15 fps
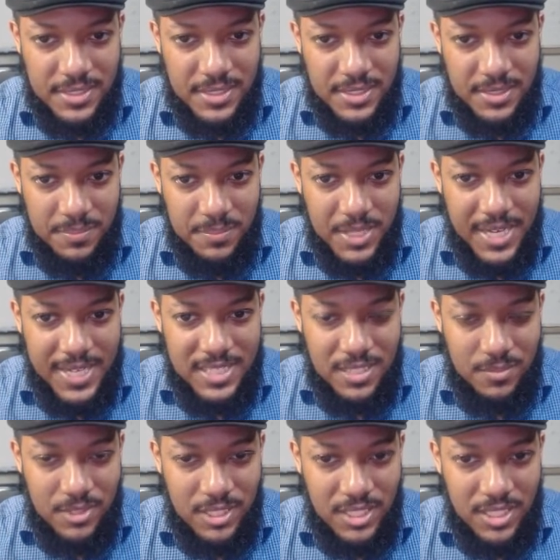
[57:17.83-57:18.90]
could
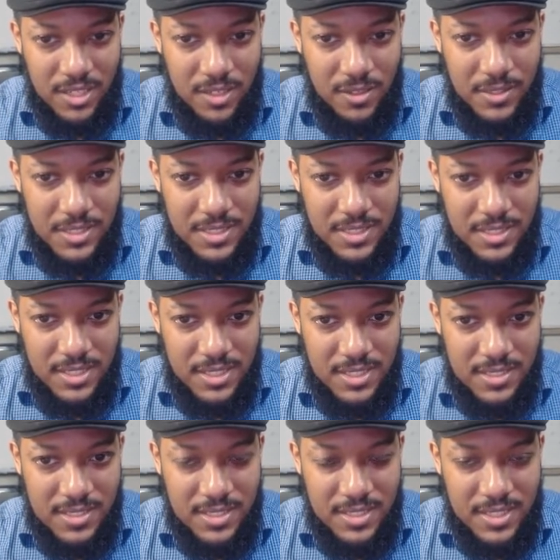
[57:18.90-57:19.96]
possibly go into
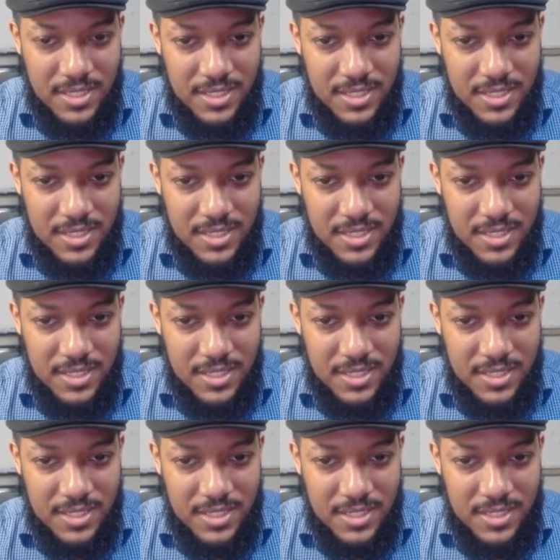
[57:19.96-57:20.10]
this